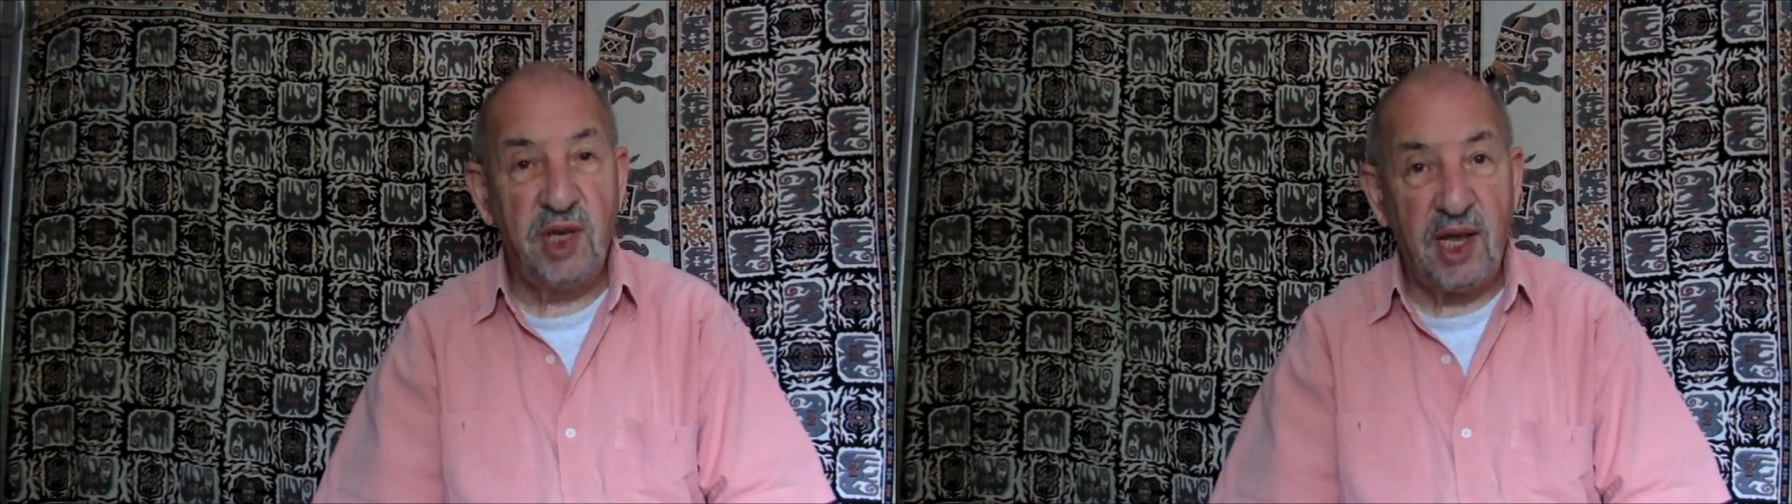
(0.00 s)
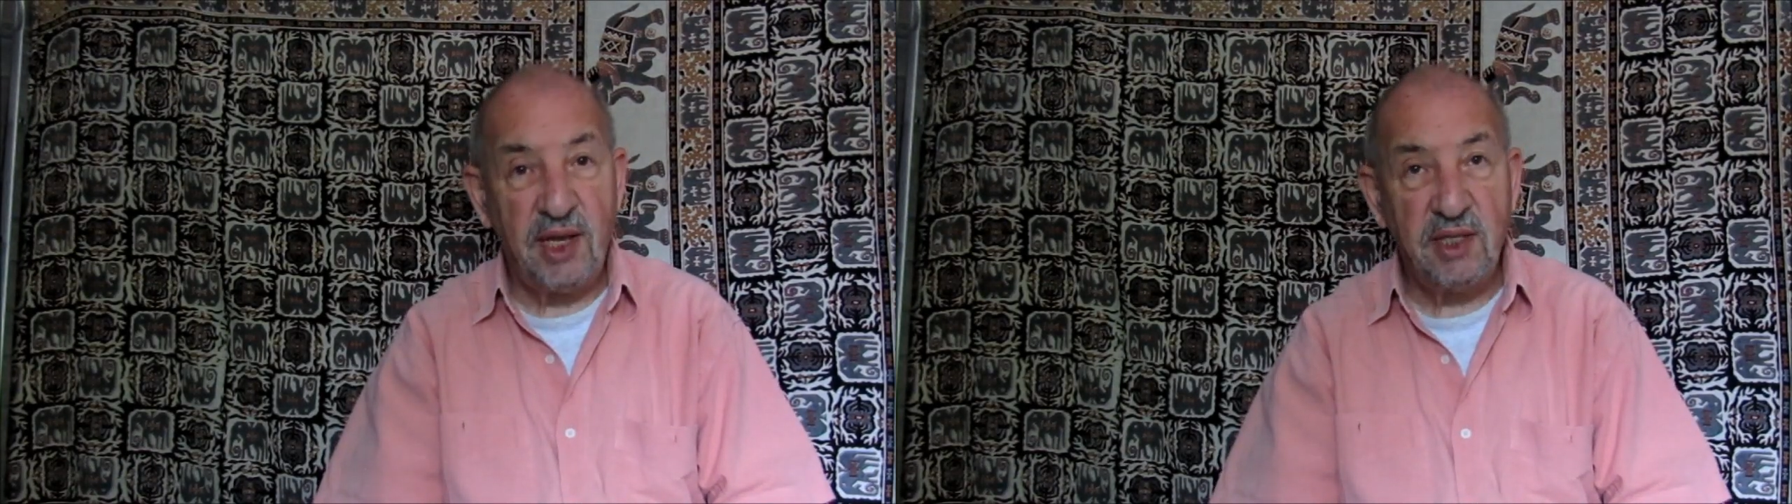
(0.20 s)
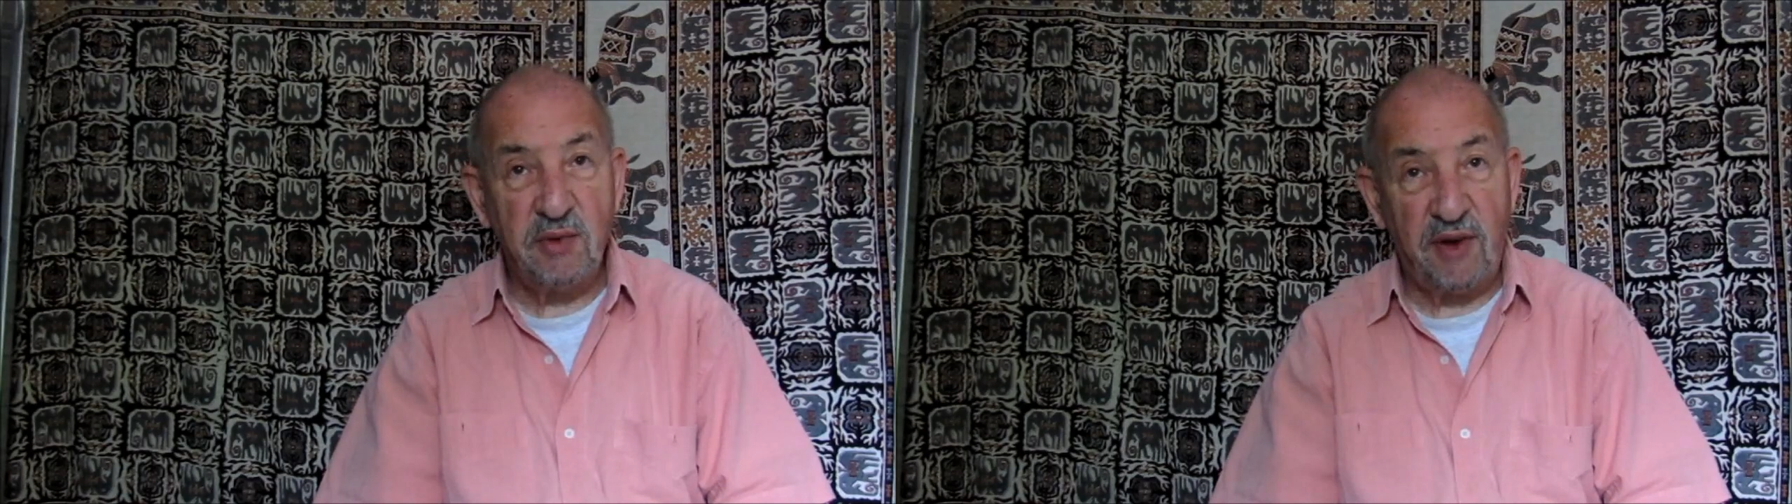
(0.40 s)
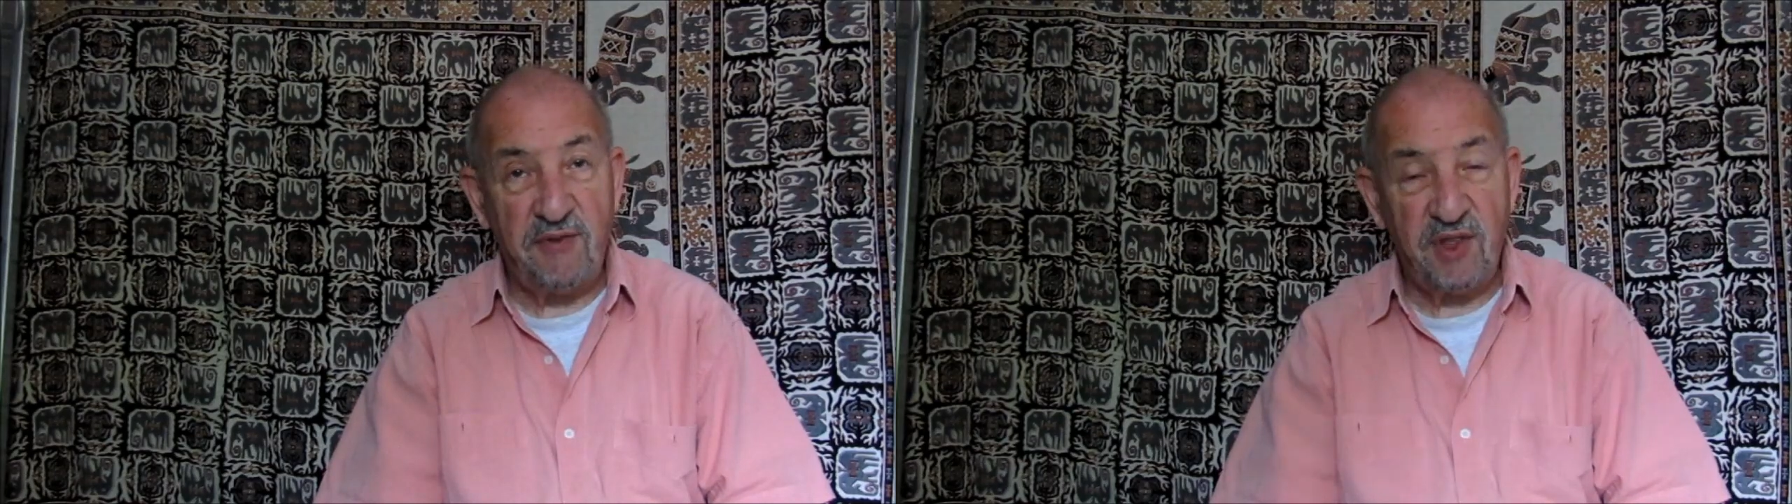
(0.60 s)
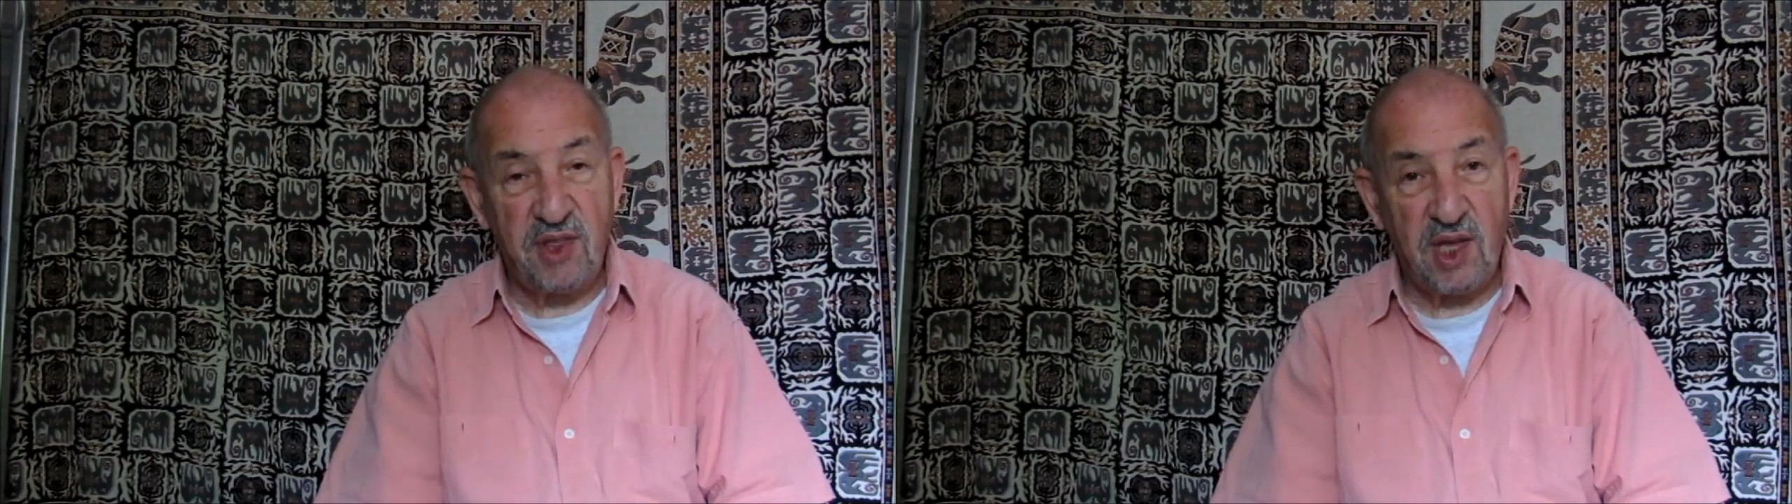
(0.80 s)
in to
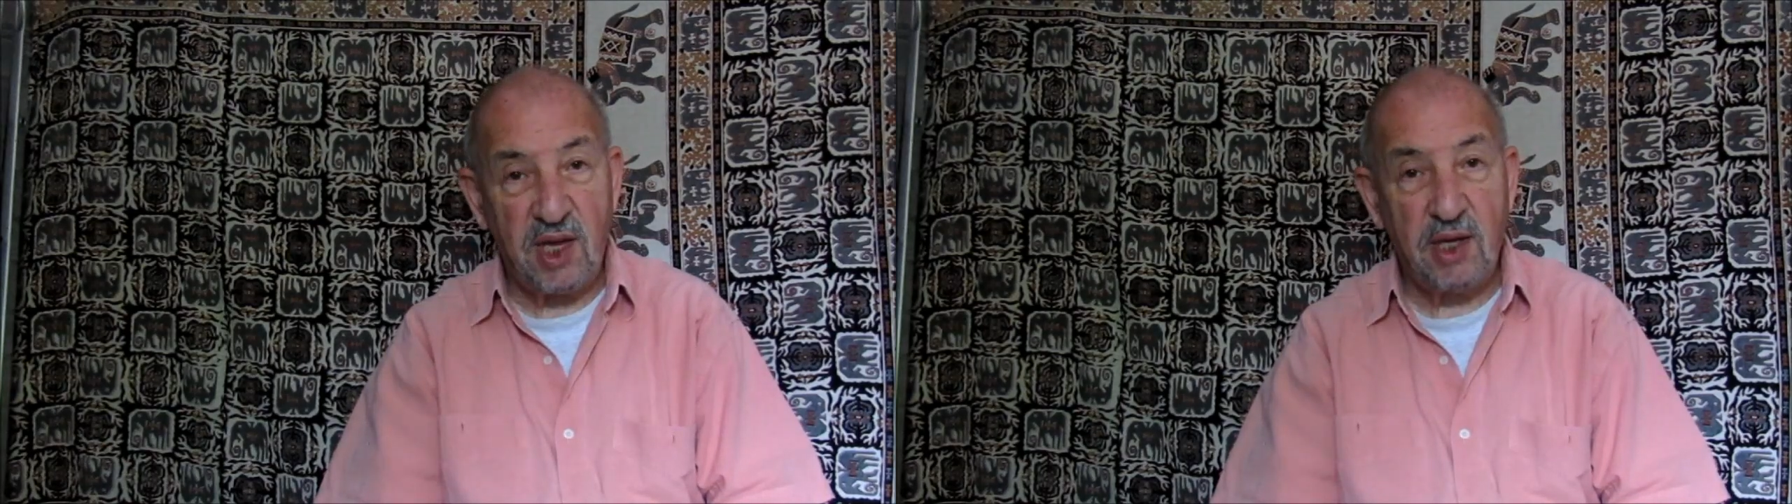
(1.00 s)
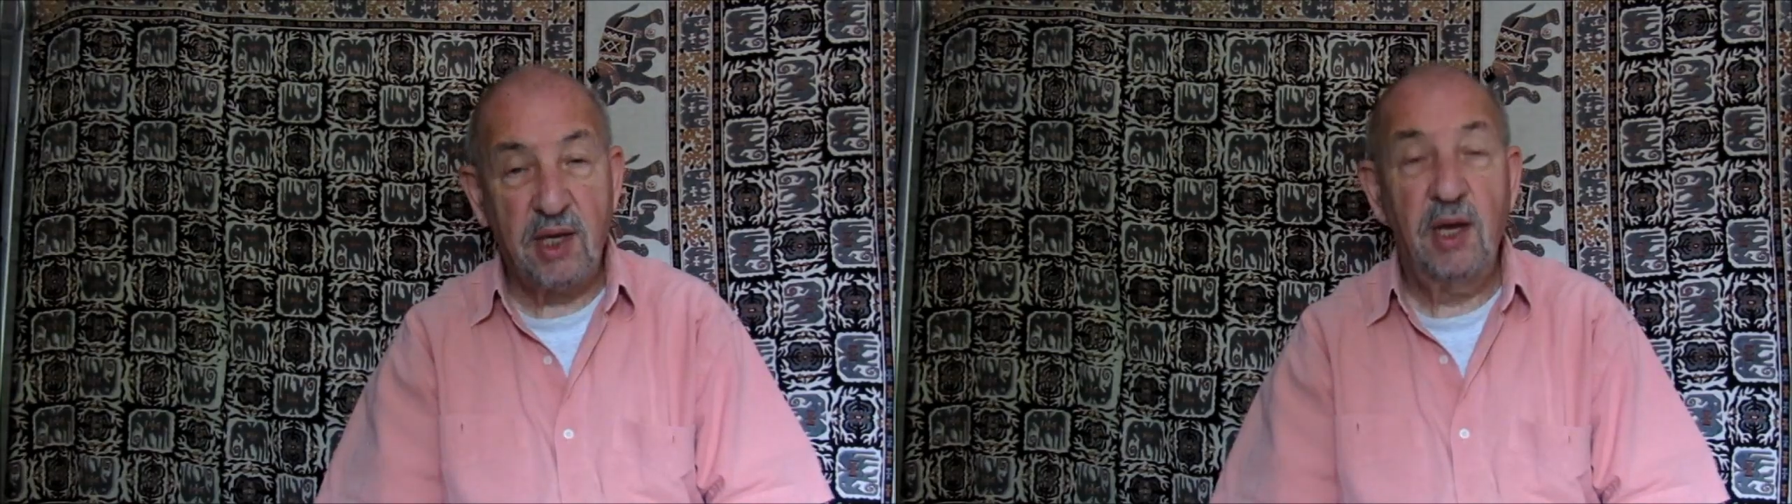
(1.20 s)
everything.